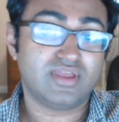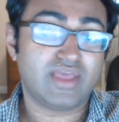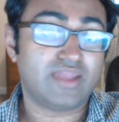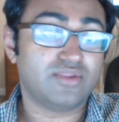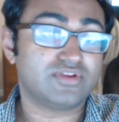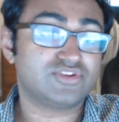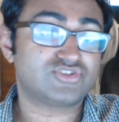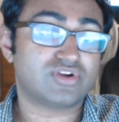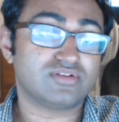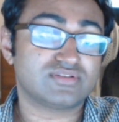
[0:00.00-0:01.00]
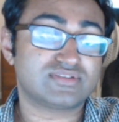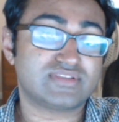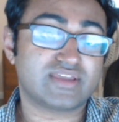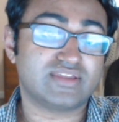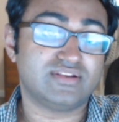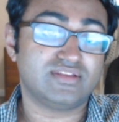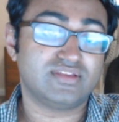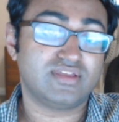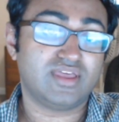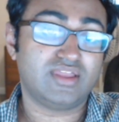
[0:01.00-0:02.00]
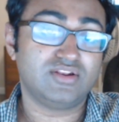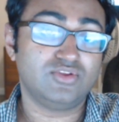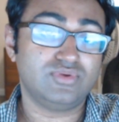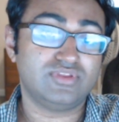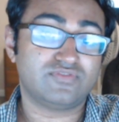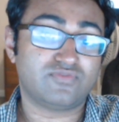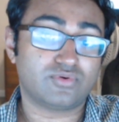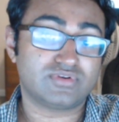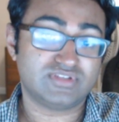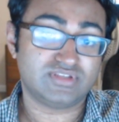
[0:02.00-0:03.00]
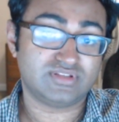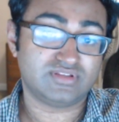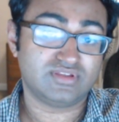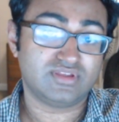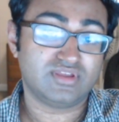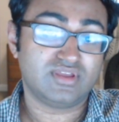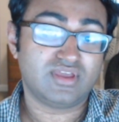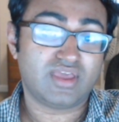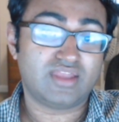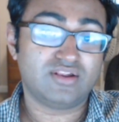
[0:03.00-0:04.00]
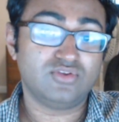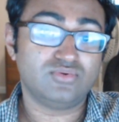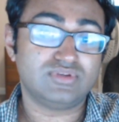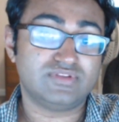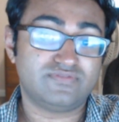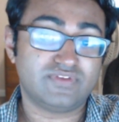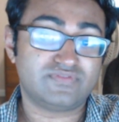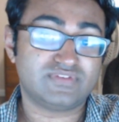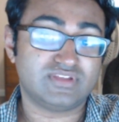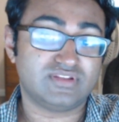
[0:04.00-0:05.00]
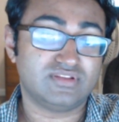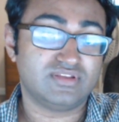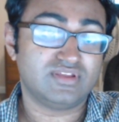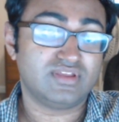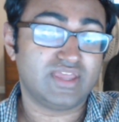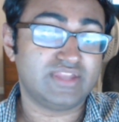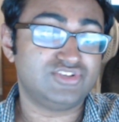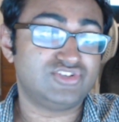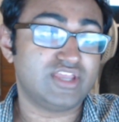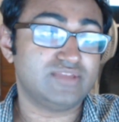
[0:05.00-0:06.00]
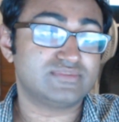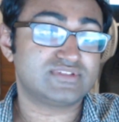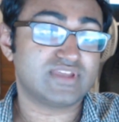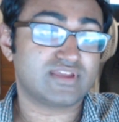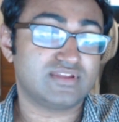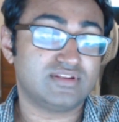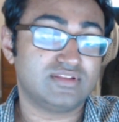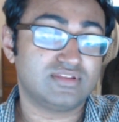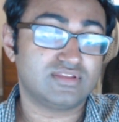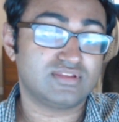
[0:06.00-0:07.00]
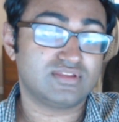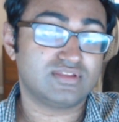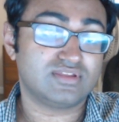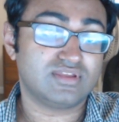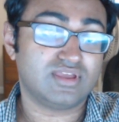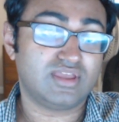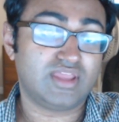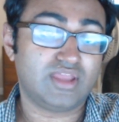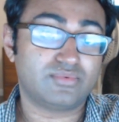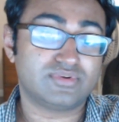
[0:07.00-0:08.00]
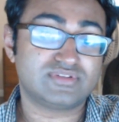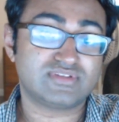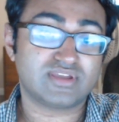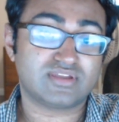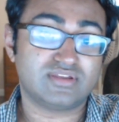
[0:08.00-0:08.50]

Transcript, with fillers: and look at Charles II, and Louis XIV, and Louis XV, and James II, and Edward II,